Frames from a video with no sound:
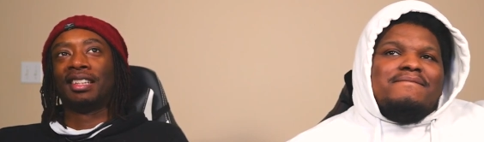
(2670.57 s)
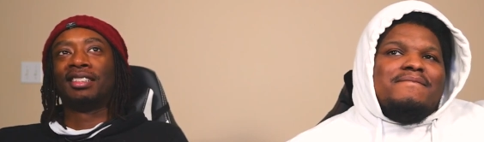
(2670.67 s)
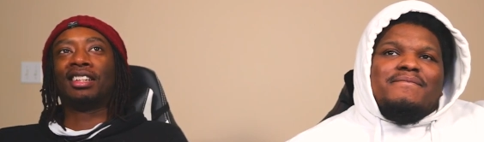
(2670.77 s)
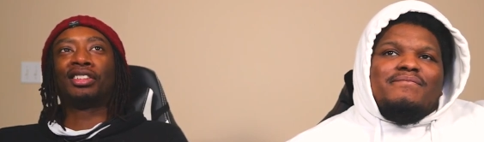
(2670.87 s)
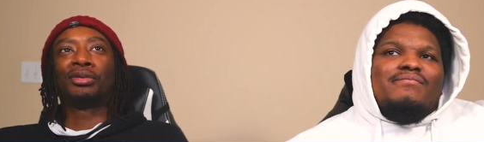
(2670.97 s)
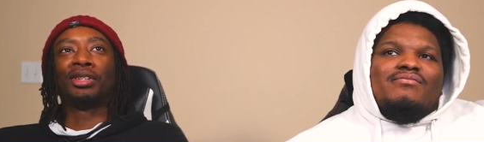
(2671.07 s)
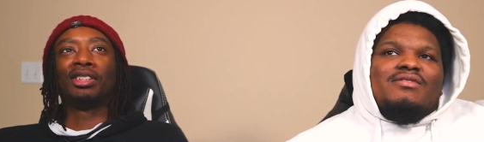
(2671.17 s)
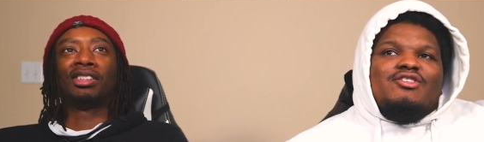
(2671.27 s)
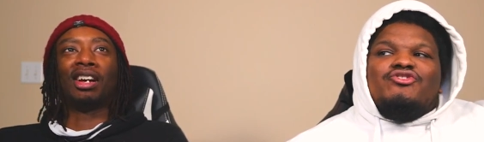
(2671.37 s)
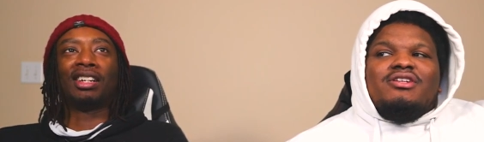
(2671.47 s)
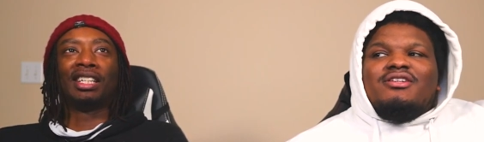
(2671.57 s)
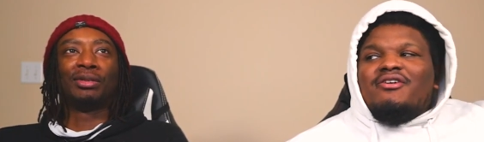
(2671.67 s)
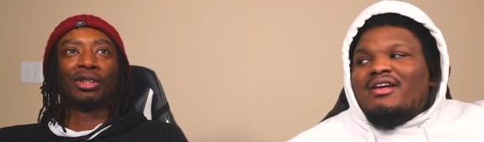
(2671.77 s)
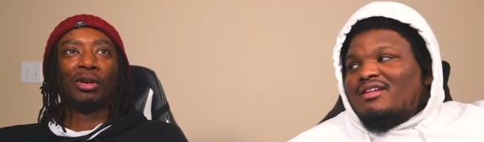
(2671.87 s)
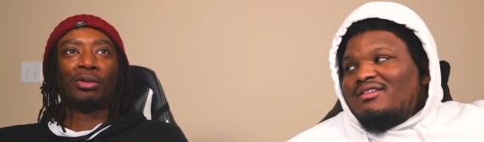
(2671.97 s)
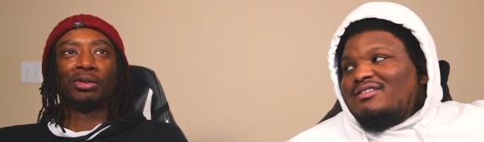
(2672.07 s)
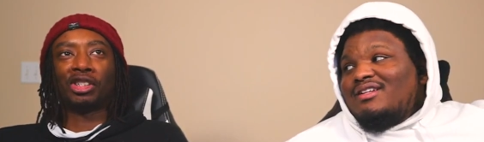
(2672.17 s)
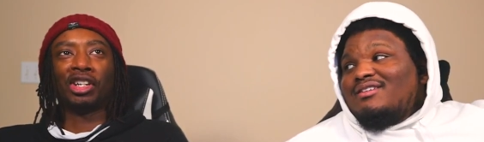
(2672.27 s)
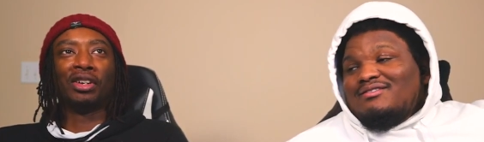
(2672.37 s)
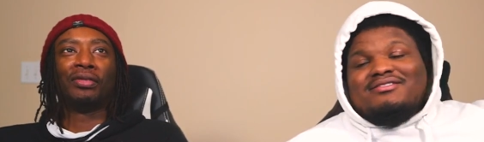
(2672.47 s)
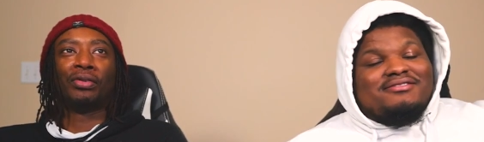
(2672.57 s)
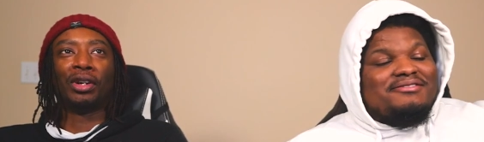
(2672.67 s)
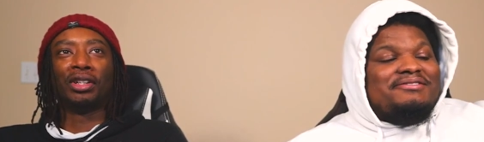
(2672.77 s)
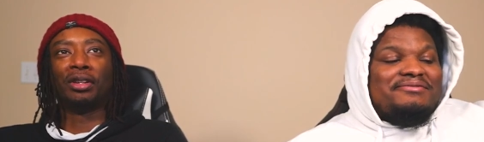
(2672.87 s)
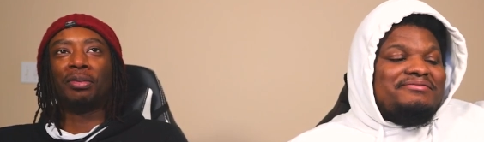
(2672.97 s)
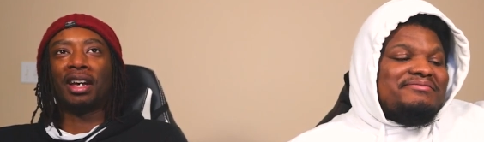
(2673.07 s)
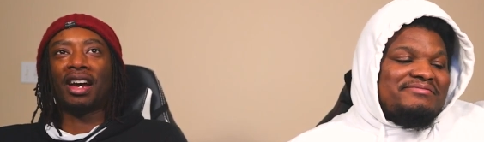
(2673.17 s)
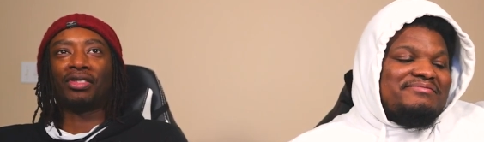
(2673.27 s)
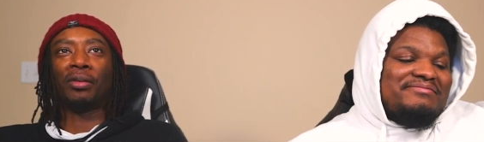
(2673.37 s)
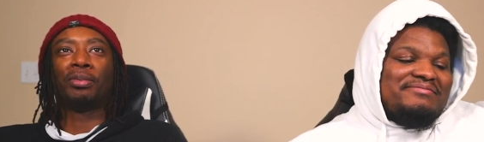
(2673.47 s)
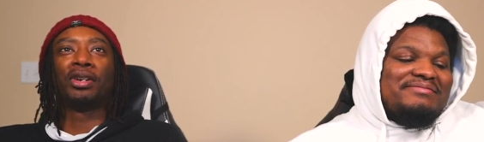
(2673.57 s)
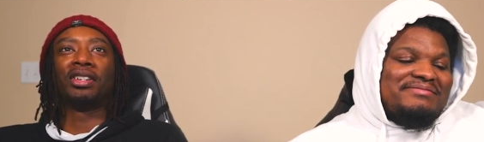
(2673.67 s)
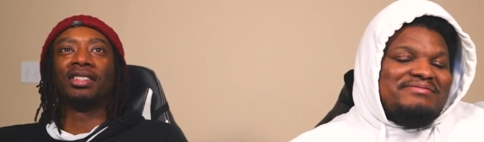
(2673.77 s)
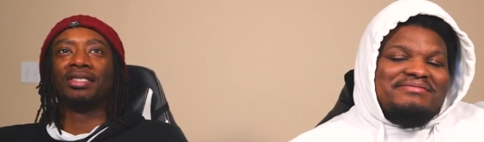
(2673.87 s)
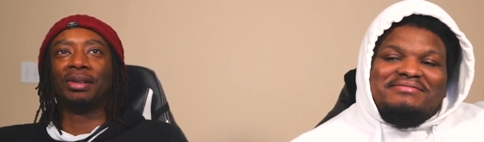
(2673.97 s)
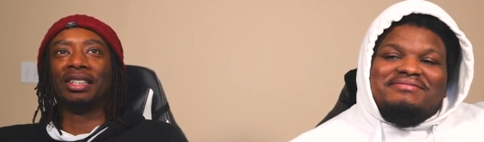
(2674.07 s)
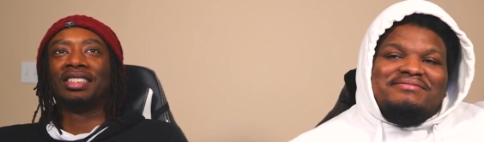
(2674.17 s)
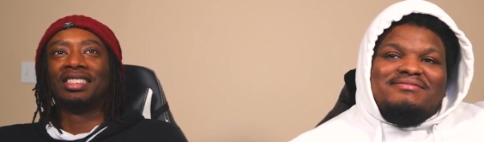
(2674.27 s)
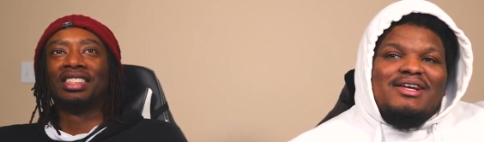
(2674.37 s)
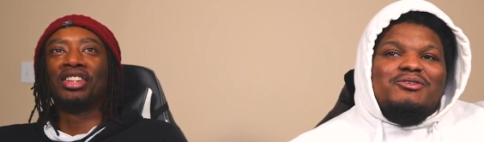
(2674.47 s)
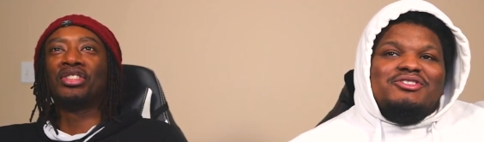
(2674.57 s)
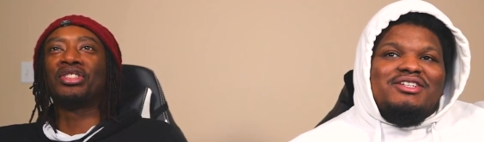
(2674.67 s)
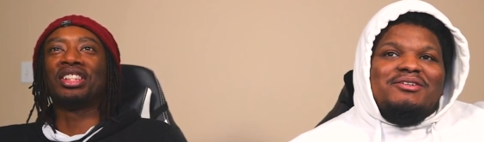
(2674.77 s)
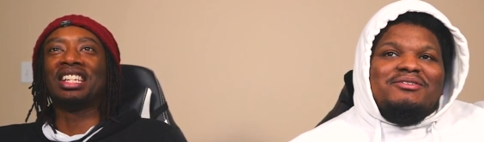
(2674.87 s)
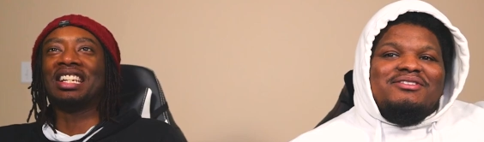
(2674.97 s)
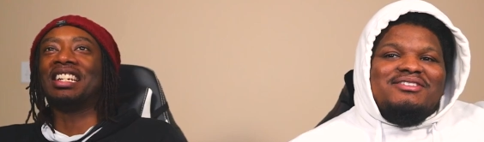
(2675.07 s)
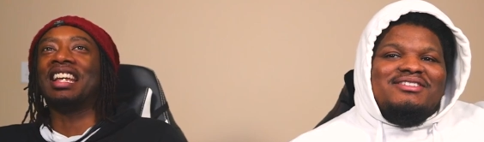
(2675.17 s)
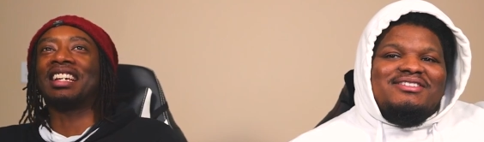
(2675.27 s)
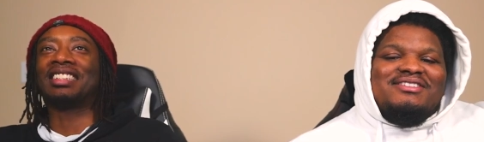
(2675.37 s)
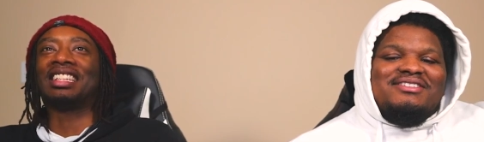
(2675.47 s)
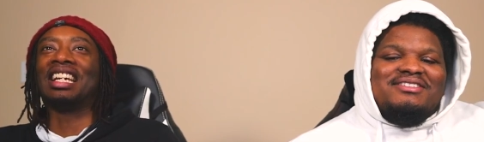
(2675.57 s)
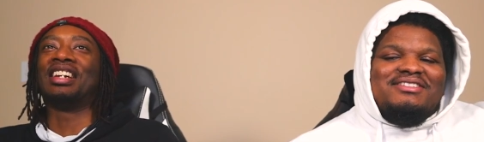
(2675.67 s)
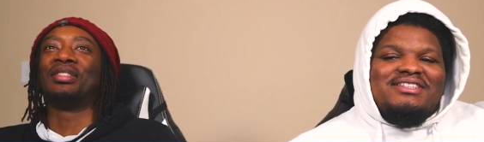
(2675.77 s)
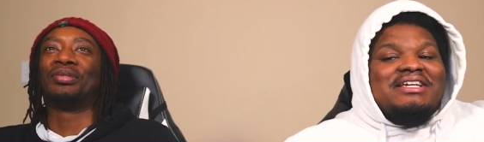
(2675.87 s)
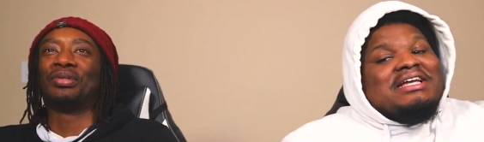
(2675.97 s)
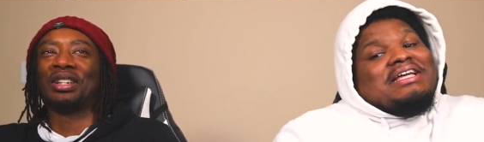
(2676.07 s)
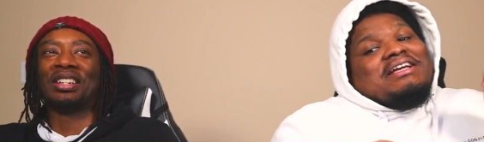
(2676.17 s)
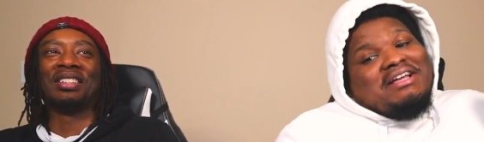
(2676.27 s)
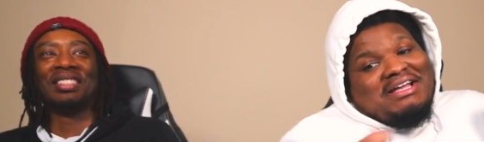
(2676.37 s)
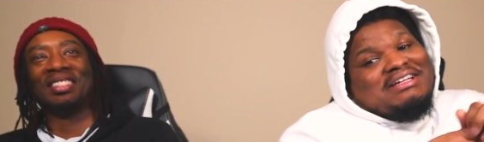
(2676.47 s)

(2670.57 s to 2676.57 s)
Speaker 1: Just when you thought he was gonna chill up. for a little bit after pudding, bro. Literally the next day, freaking.